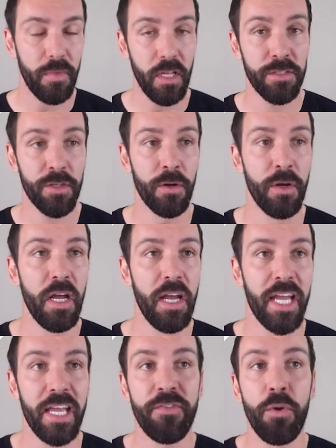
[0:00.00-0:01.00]
So
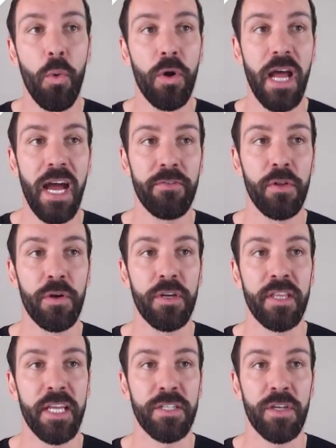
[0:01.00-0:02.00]
if you want to have a look at
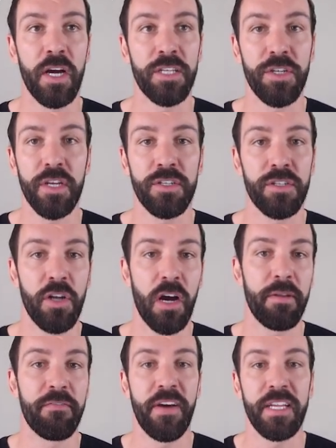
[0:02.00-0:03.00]
these guys, you can just type
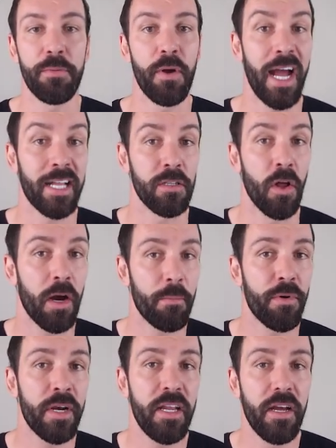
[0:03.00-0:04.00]
in Facebook Ads
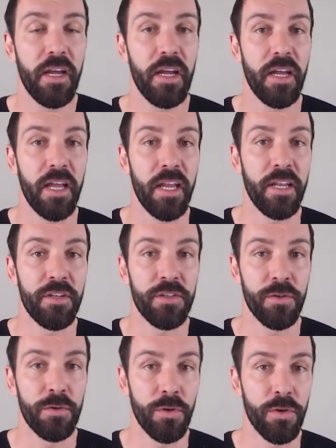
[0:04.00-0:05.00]
Library
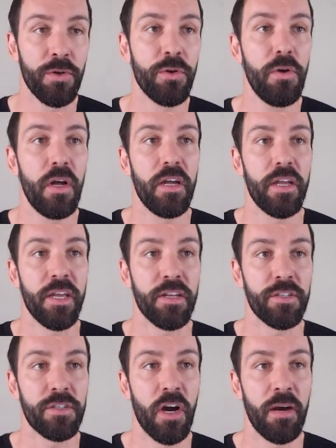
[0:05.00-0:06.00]
into Google. You can
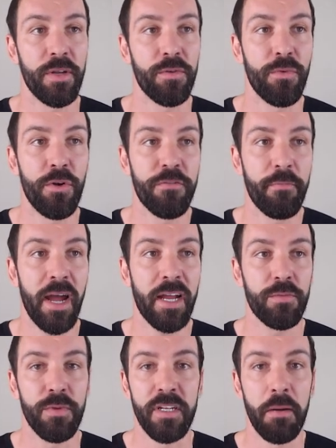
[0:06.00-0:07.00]
just type in Roof
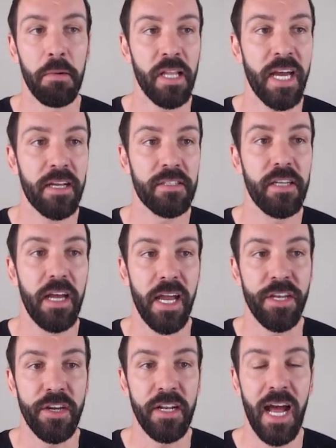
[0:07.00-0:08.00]
Max with a XX,
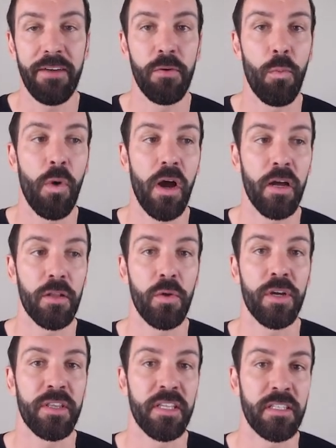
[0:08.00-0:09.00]
and you can have a
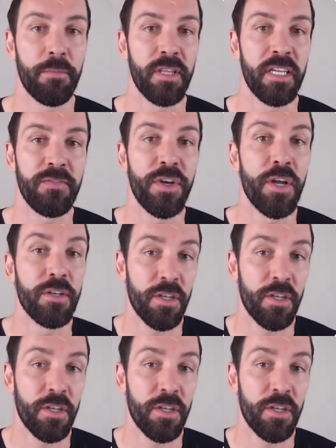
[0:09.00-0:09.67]
look at some of these videos.